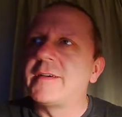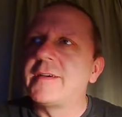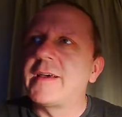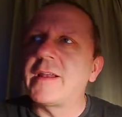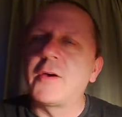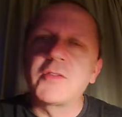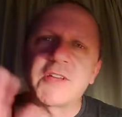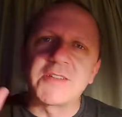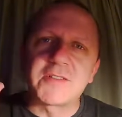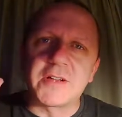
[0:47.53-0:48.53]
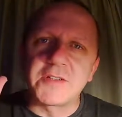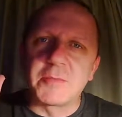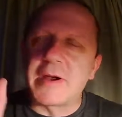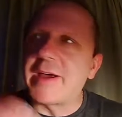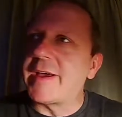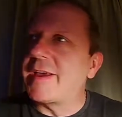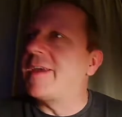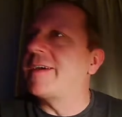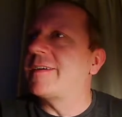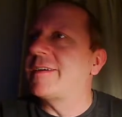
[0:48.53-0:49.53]
Hello, Sun Scratcher Bry.
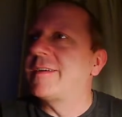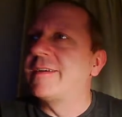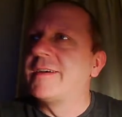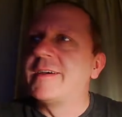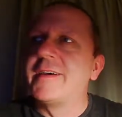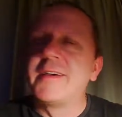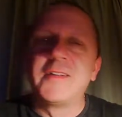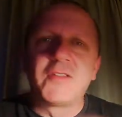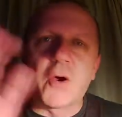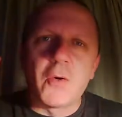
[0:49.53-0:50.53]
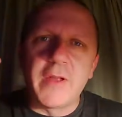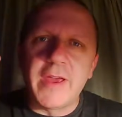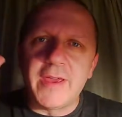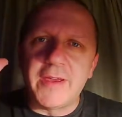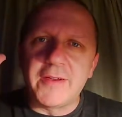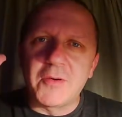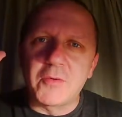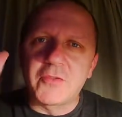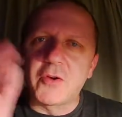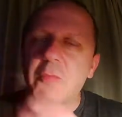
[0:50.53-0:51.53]
Tony,
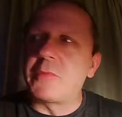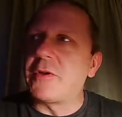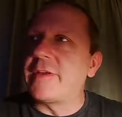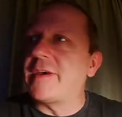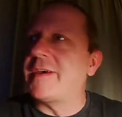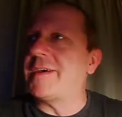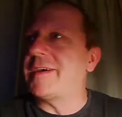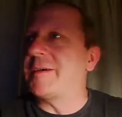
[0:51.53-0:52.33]
sup, brother?